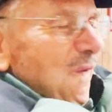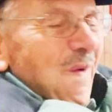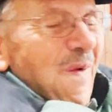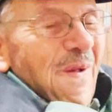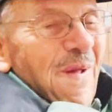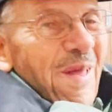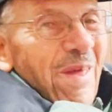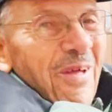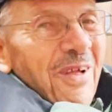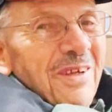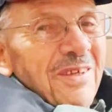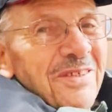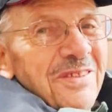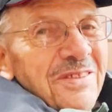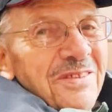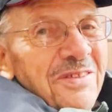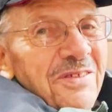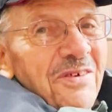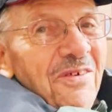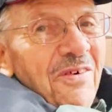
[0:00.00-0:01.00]
Bill,
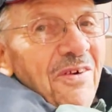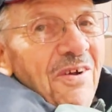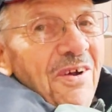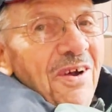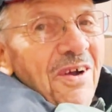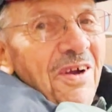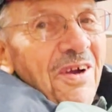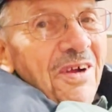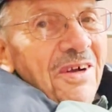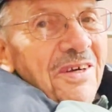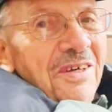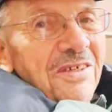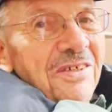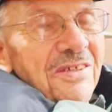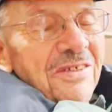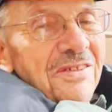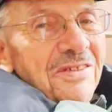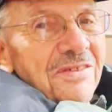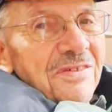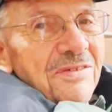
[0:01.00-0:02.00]
what, what led to your
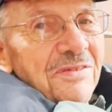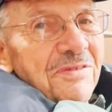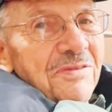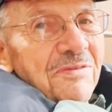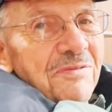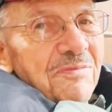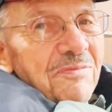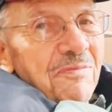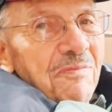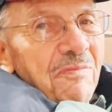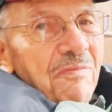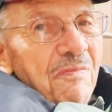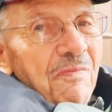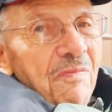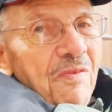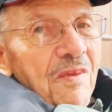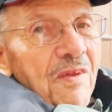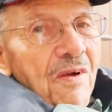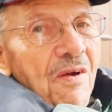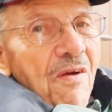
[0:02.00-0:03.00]
decision
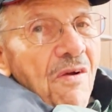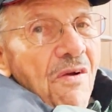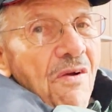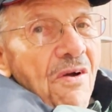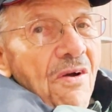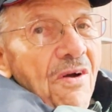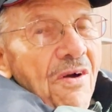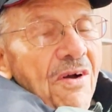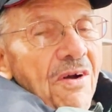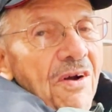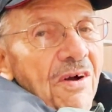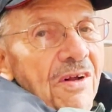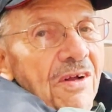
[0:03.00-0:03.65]
to retire?